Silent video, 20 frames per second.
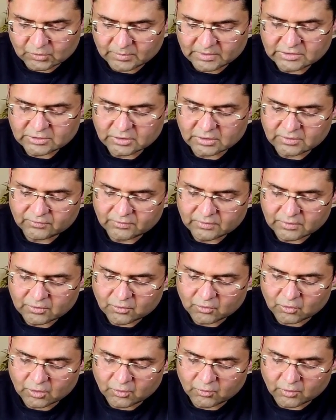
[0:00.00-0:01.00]
So much
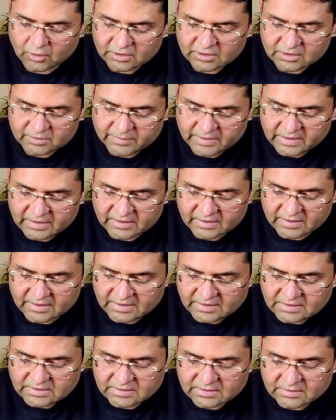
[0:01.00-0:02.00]
of cold water
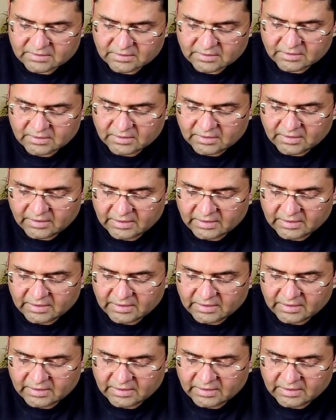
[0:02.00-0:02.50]
being released